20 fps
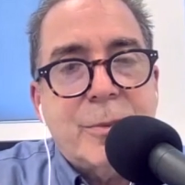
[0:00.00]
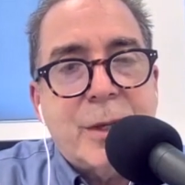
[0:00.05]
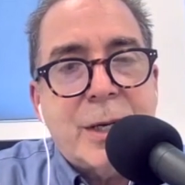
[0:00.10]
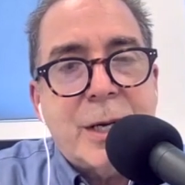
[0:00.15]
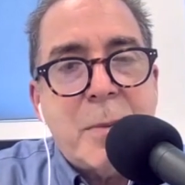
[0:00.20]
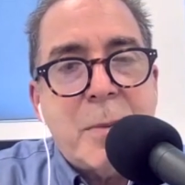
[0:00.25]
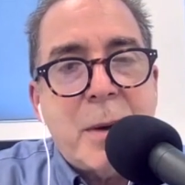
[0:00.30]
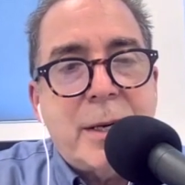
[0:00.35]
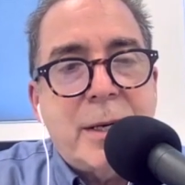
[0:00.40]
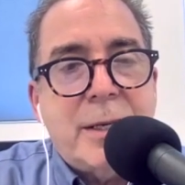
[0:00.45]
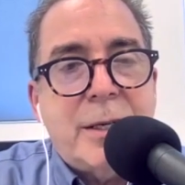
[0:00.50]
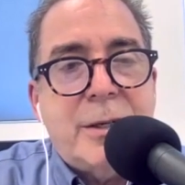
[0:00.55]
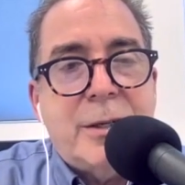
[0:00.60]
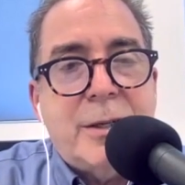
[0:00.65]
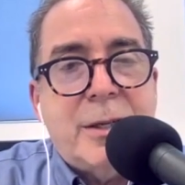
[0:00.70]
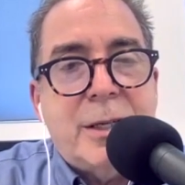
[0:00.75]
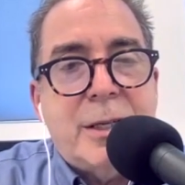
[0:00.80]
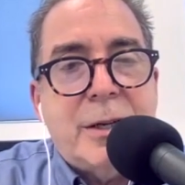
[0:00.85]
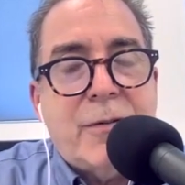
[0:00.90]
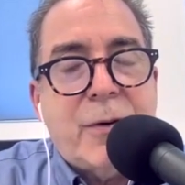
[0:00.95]
think about it in
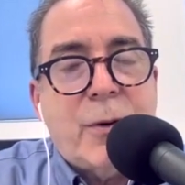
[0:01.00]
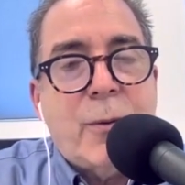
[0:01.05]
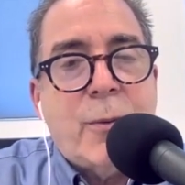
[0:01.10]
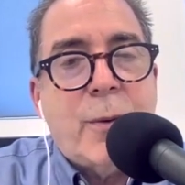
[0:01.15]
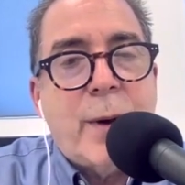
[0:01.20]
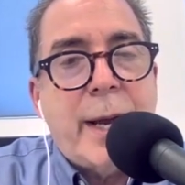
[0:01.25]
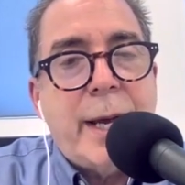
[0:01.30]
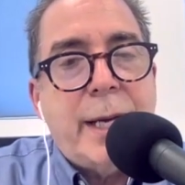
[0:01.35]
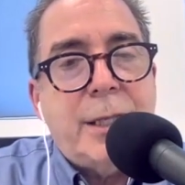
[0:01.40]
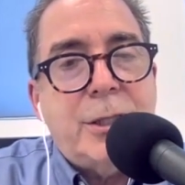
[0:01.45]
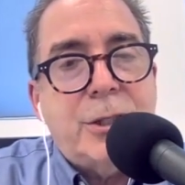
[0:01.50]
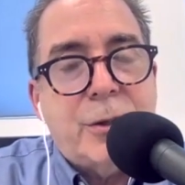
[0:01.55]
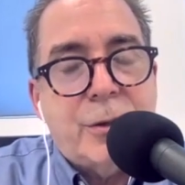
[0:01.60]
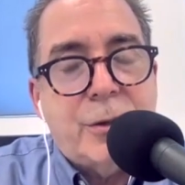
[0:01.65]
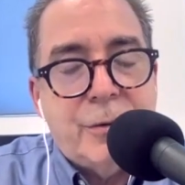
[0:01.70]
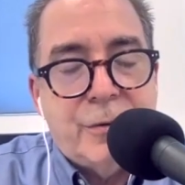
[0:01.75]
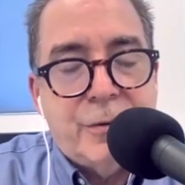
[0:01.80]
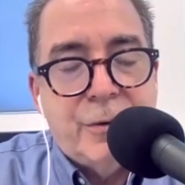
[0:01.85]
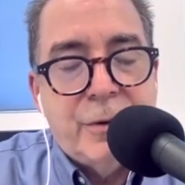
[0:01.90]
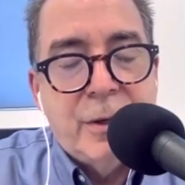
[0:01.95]
the different range
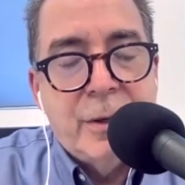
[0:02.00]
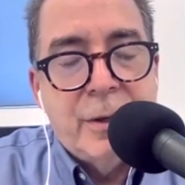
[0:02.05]
of